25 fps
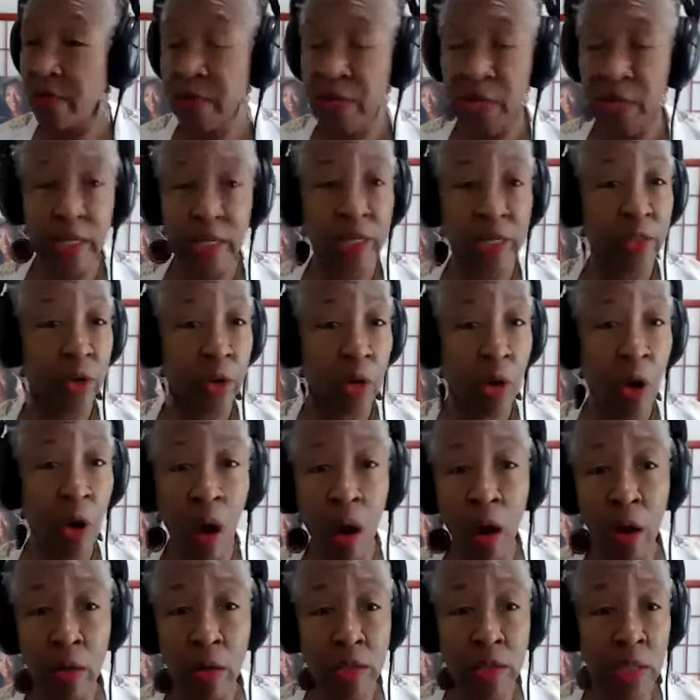definitely their
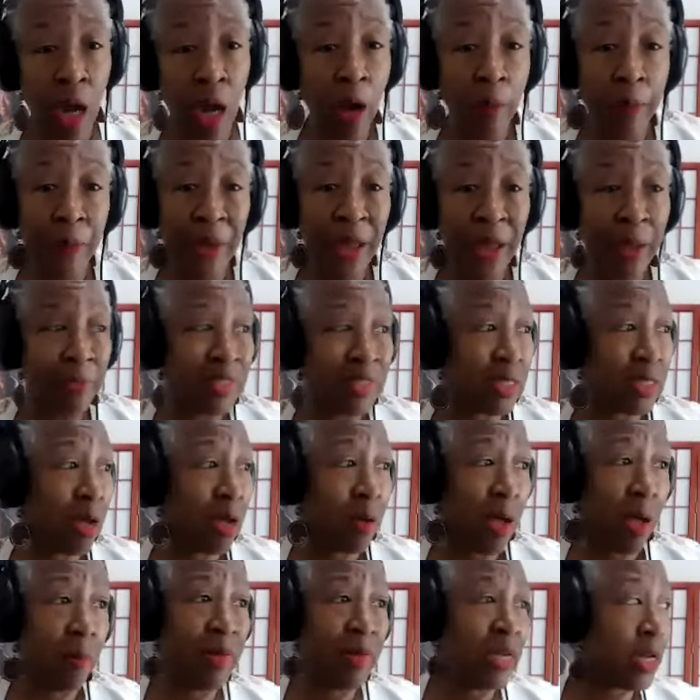cars, car payments.
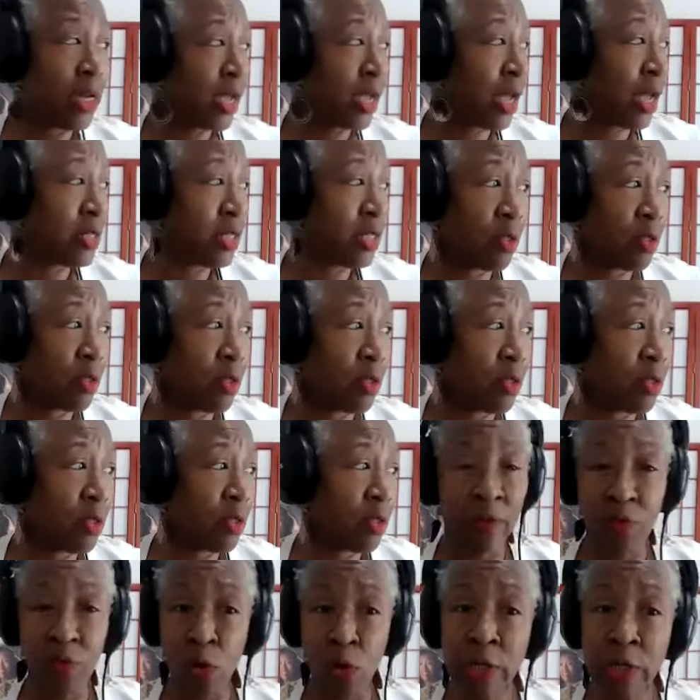I mean, in Southern
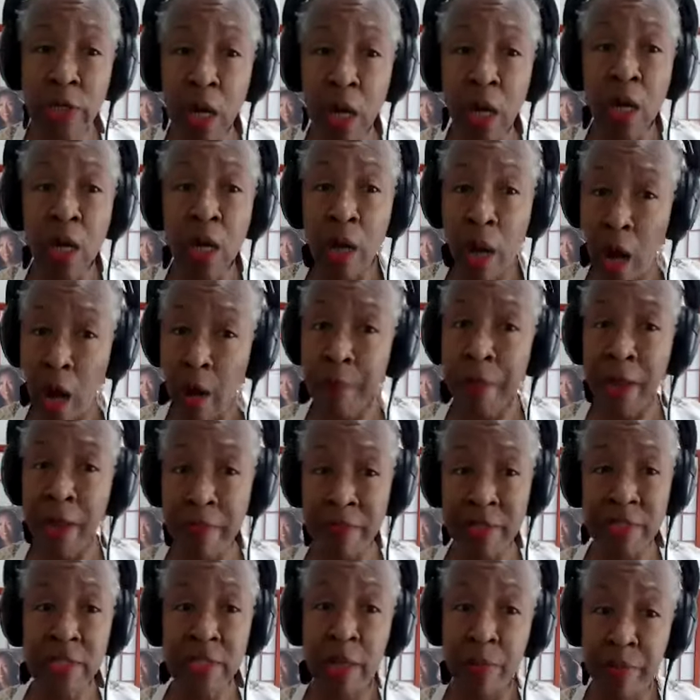California, car
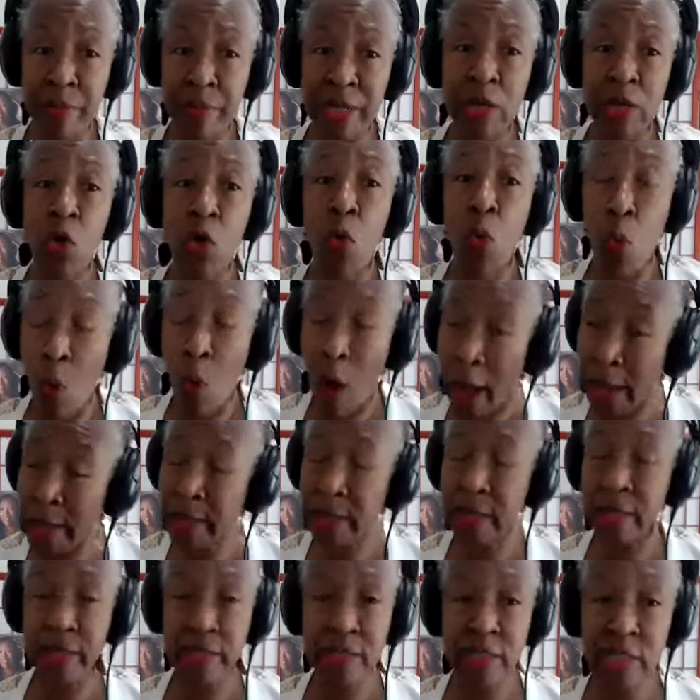payments can be quite
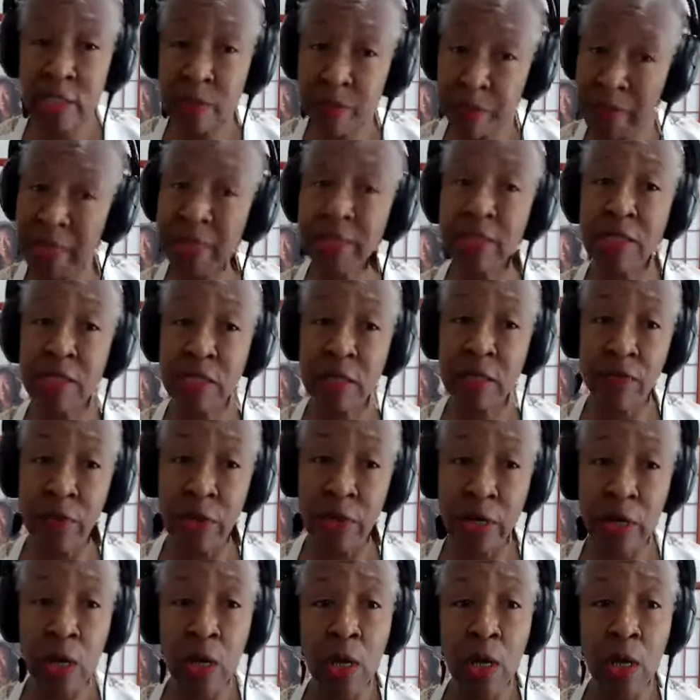expensive, and